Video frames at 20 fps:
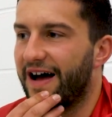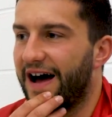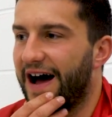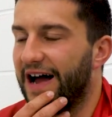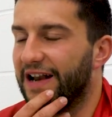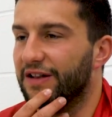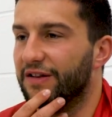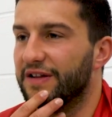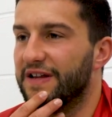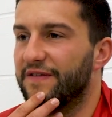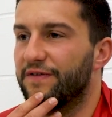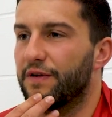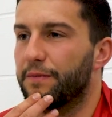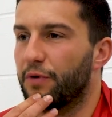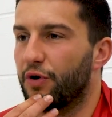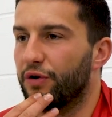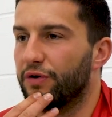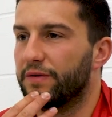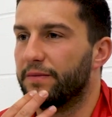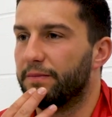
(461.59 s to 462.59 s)
and leave
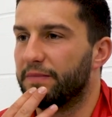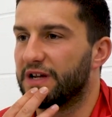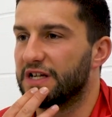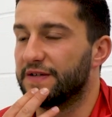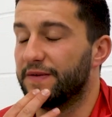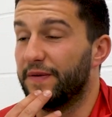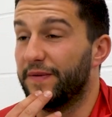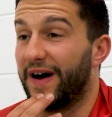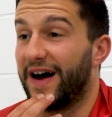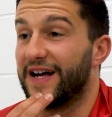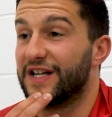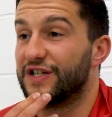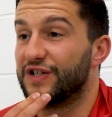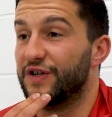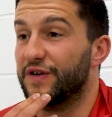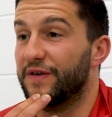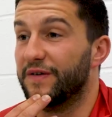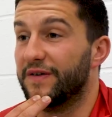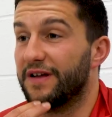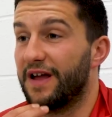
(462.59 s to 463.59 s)
them on, because if
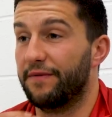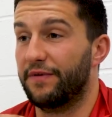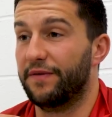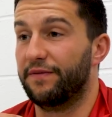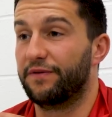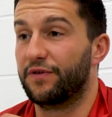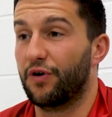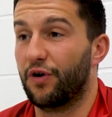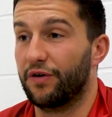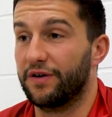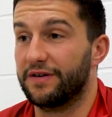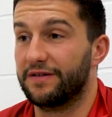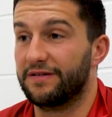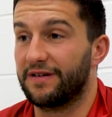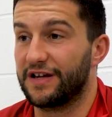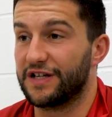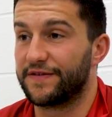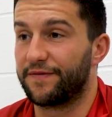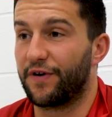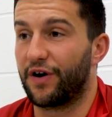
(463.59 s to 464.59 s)
they've
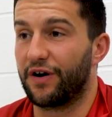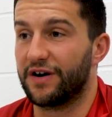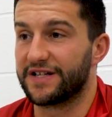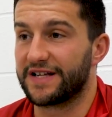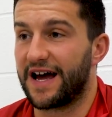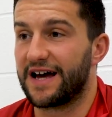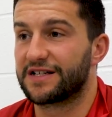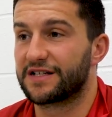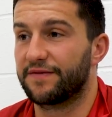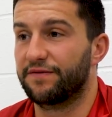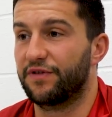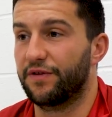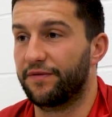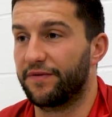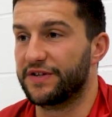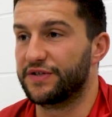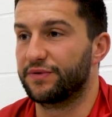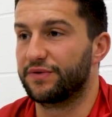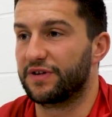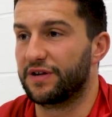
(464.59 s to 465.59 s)
gone as far as asking the
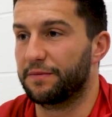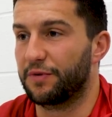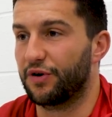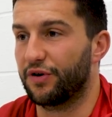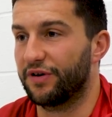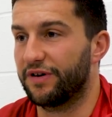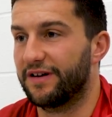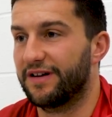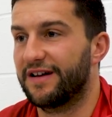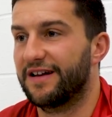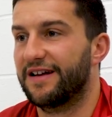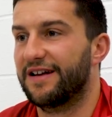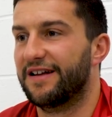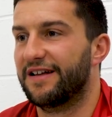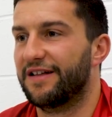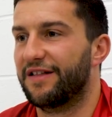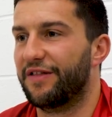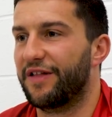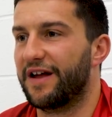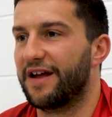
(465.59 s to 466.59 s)
physio to come on,
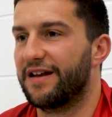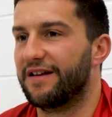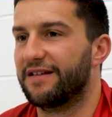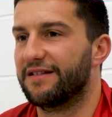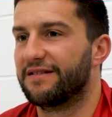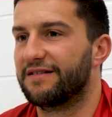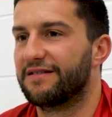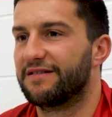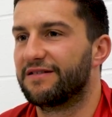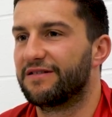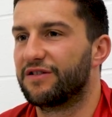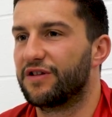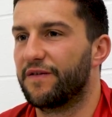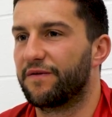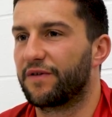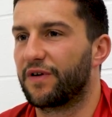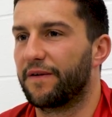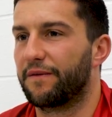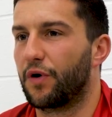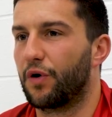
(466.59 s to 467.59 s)
then
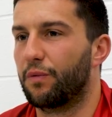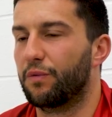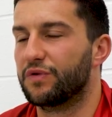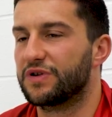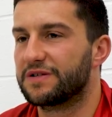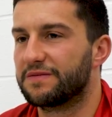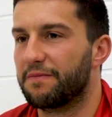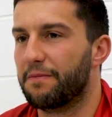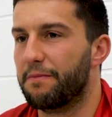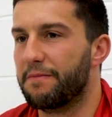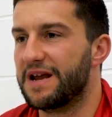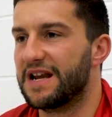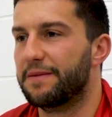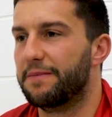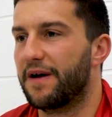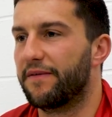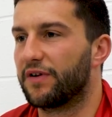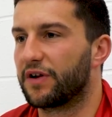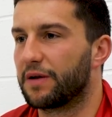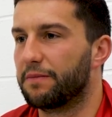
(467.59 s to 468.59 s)
they've kind of almost made a
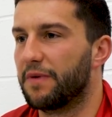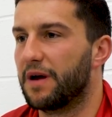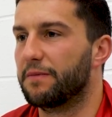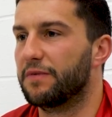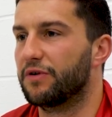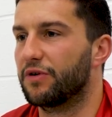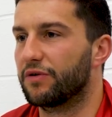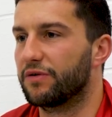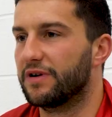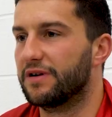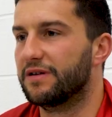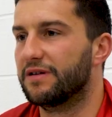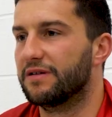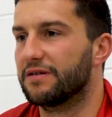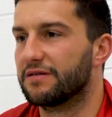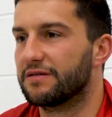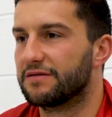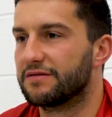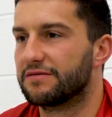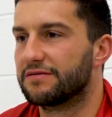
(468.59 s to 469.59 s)
bit of a commitment already there.